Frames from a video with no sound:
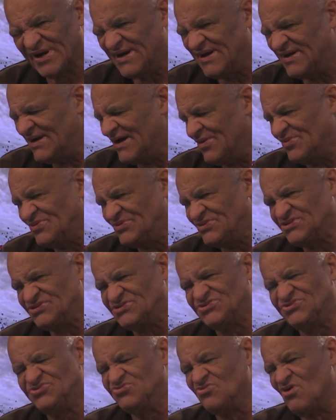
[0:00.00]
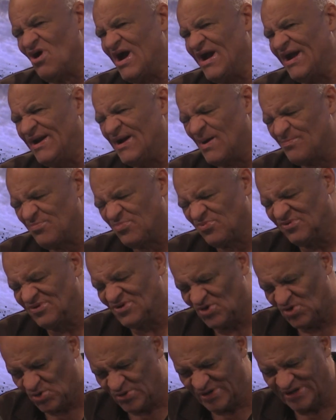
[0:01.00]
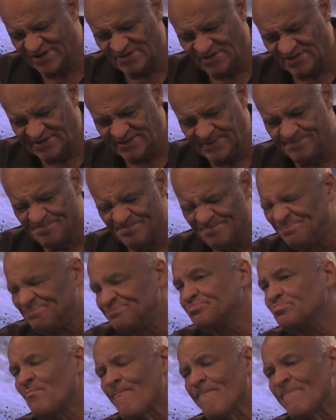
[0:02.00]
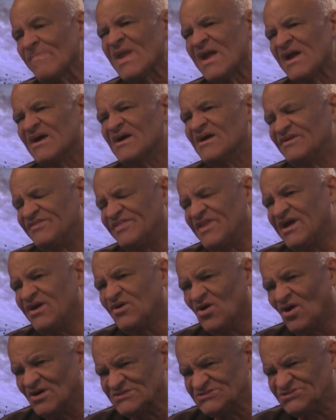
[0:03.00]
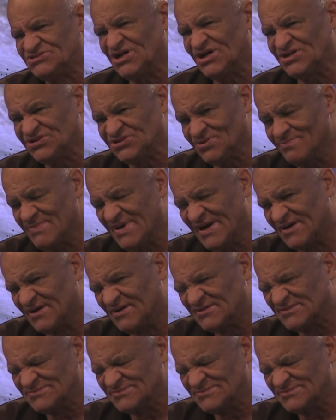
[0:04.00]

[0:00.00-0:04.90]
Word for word: They were just drying up real quickly. They called Cheshire Medical